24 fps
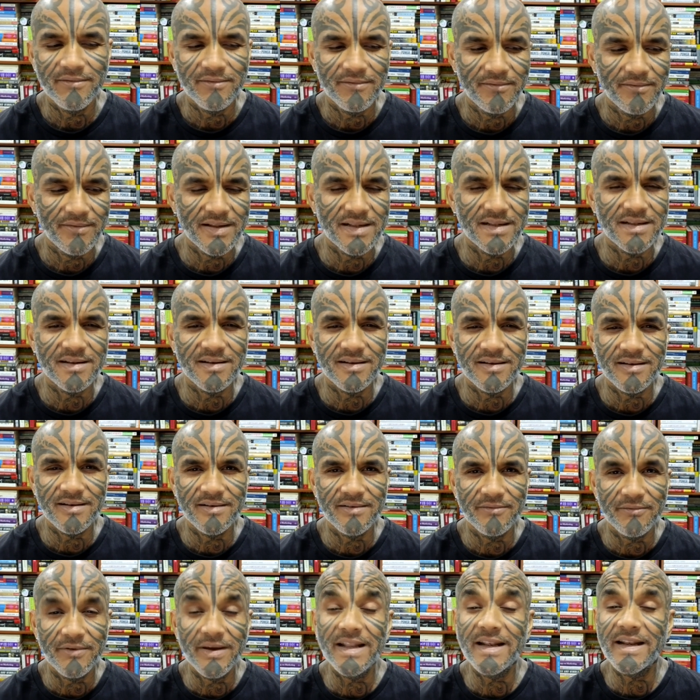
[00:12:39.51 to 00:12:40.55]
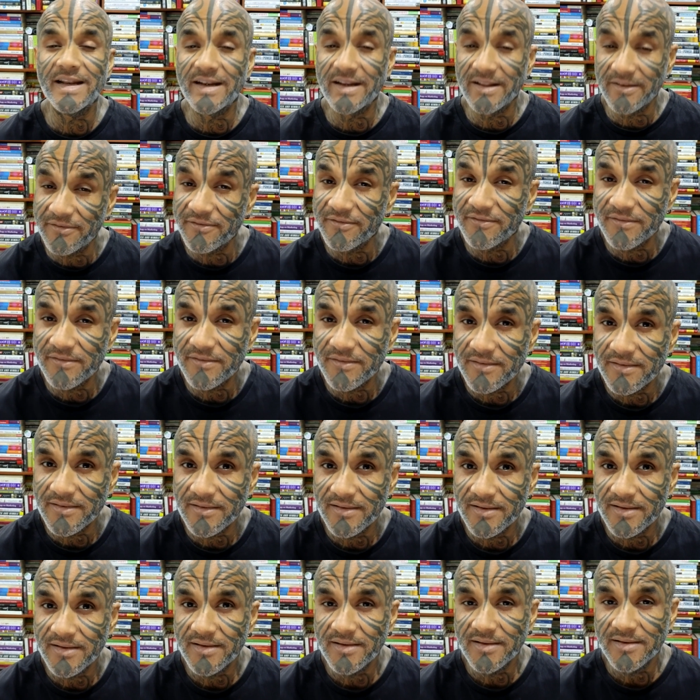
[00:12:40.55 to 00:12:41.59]
And when and if
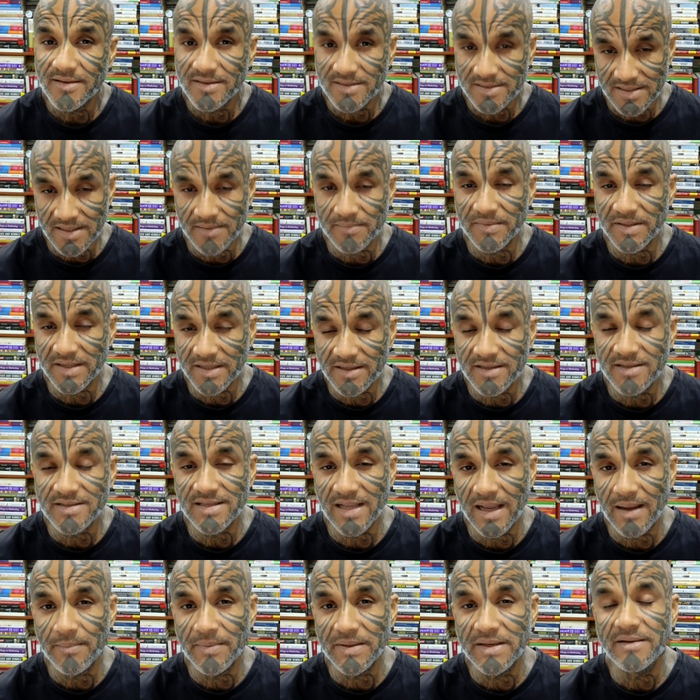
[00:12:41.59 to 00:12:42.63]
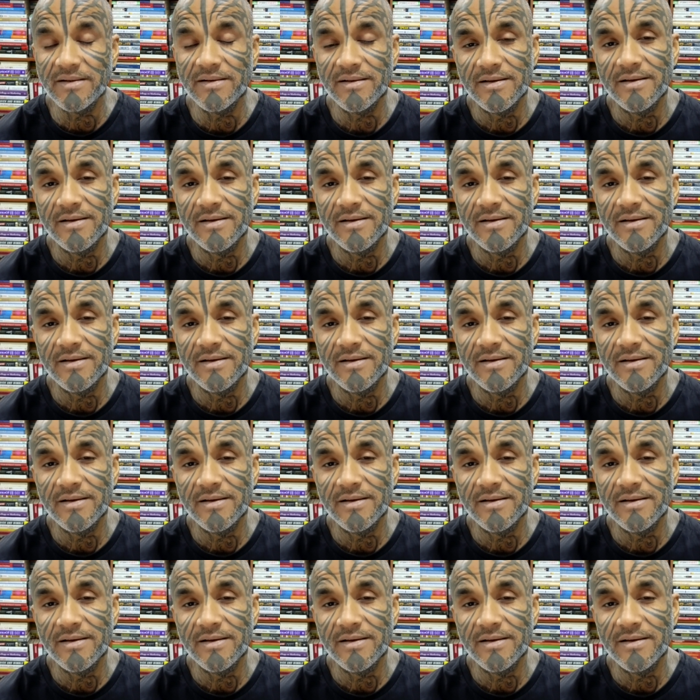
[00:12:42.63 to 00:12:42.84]
something does happen,